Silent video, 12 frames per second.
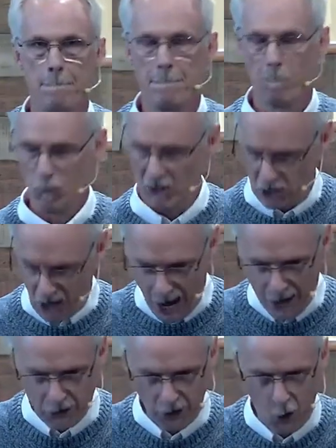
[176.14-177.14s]
We
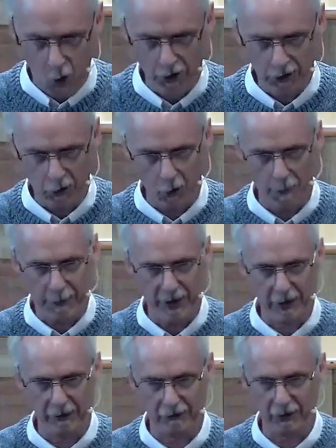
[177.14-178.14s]
judge according to
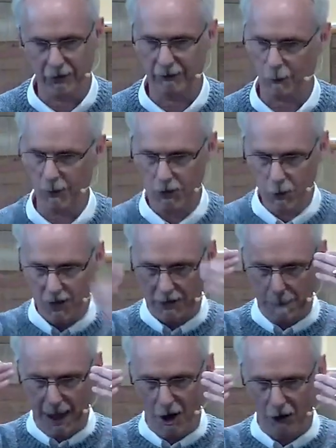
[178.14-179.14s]
appearances, and we do it to
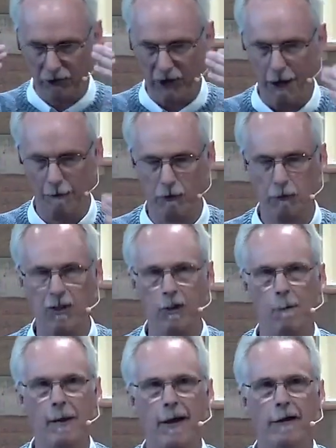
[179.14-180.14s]
make ourselves feel
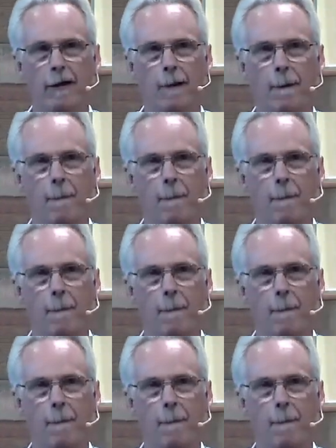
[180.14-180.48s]
better.